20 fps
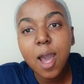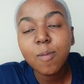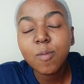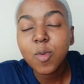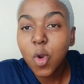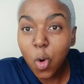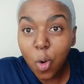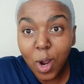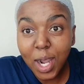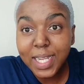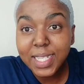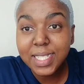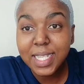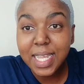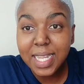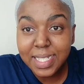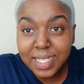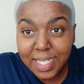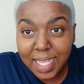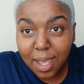quite
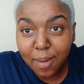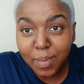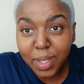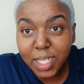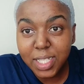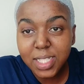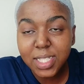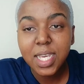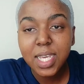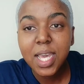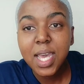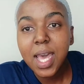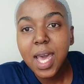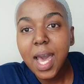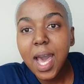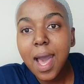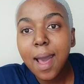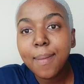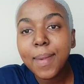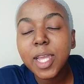damaged,
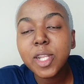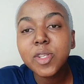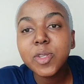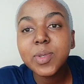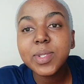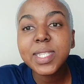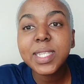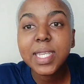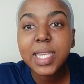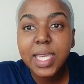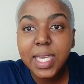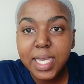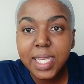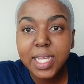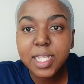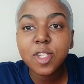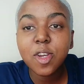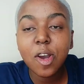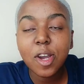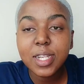and using
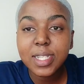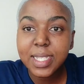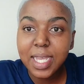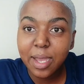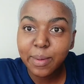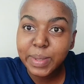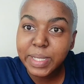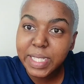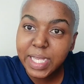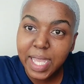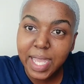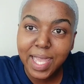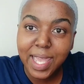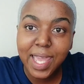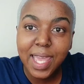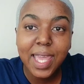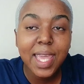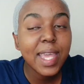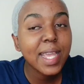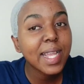heat on damaged
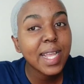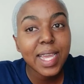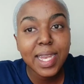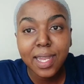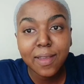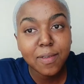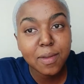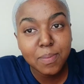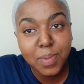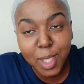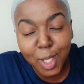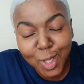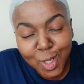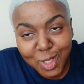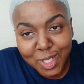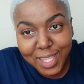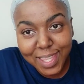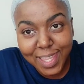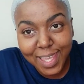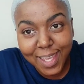hair can never be a
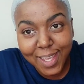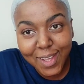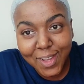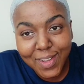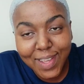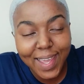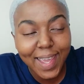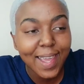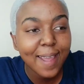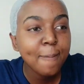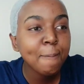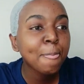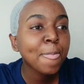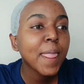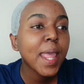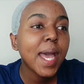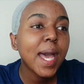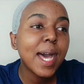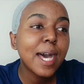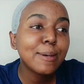good thing. Okay,
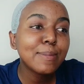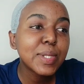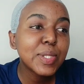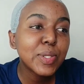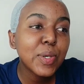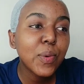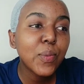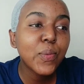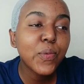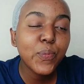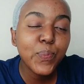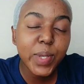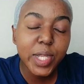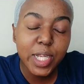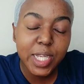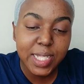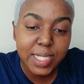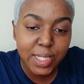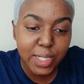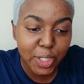So we've
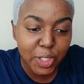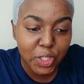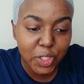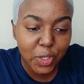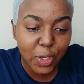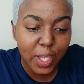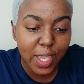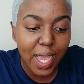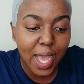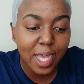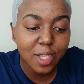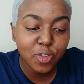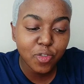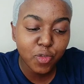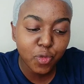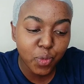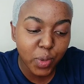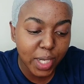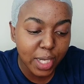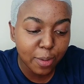been listening to you guys,
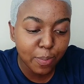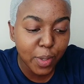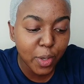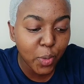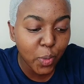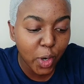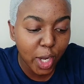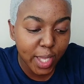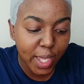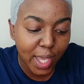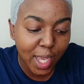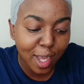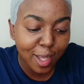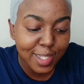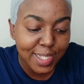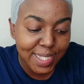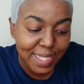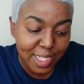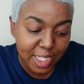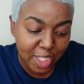really been working
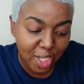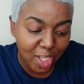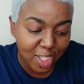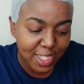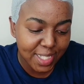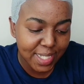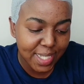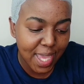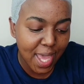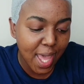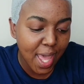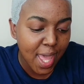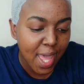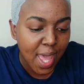hard since last year